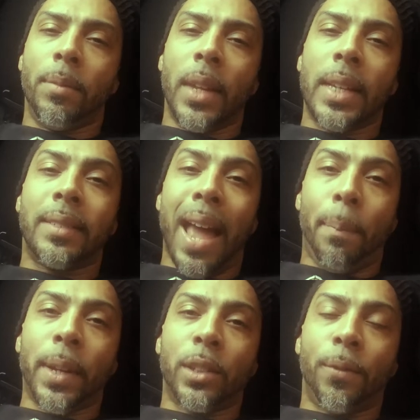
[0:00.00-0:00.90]
Is
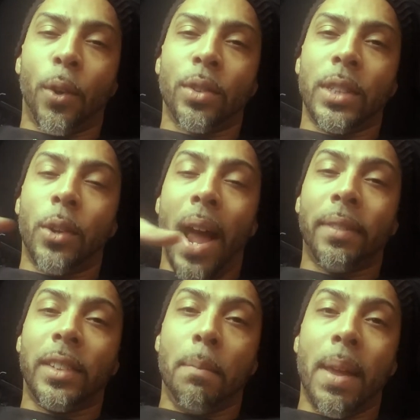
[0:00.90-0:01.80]
that picture first, and they're gonna
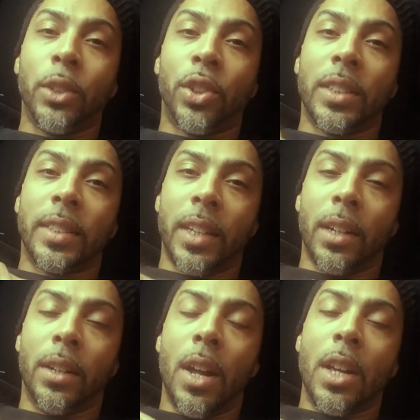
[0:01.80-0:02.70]
have the dimensions
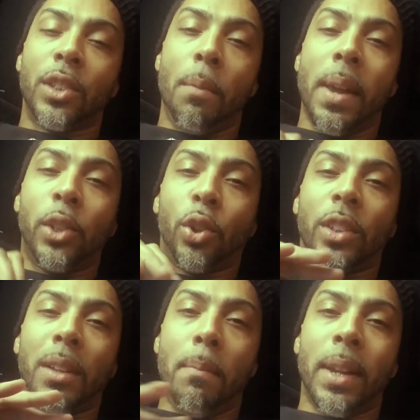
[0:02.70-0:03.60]
there. So make sure
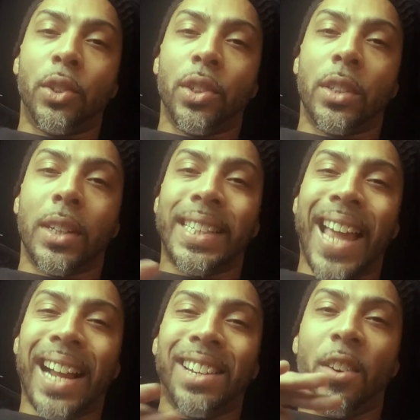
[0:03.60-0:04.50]
the dimensions are
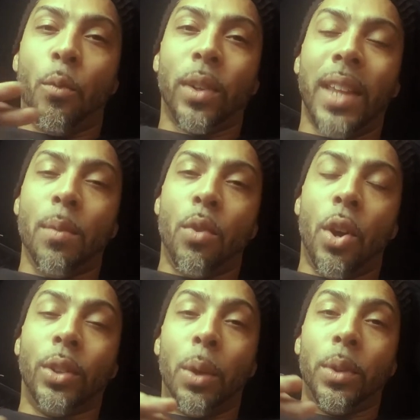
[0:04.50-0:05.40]
exactly of what they
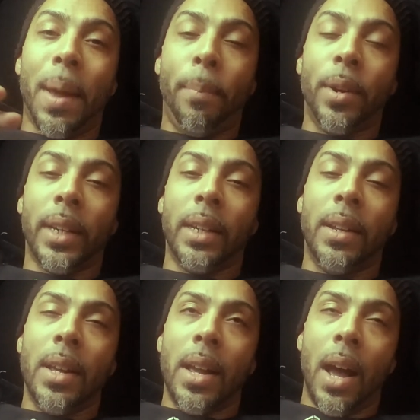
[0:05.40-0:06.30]
want, or they will not put it.
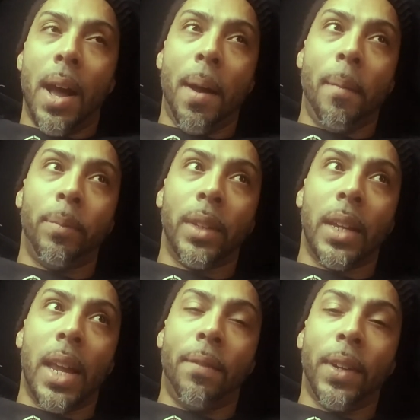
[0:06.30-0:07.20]

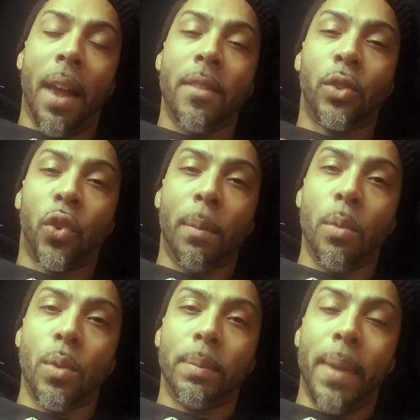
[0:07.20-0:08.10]
If you're having
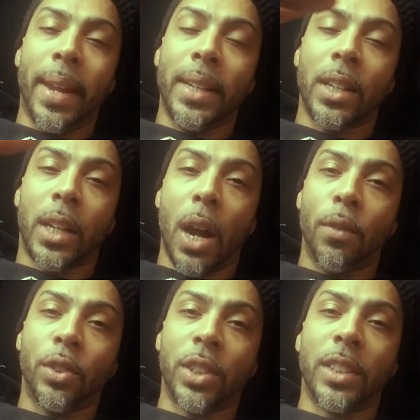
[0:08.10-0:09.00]
trouble with making the
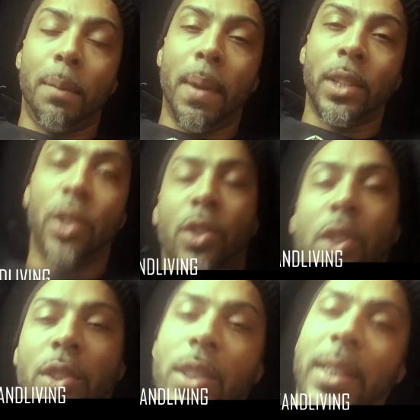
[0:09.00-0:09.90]
covers to the dimensions,
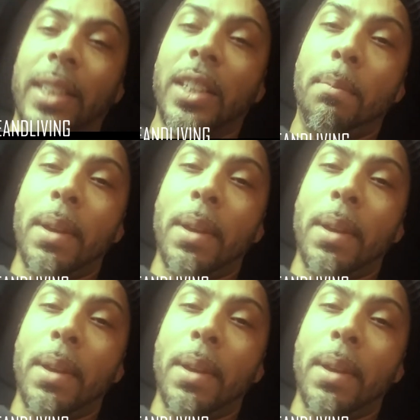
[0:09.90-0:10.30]
just get the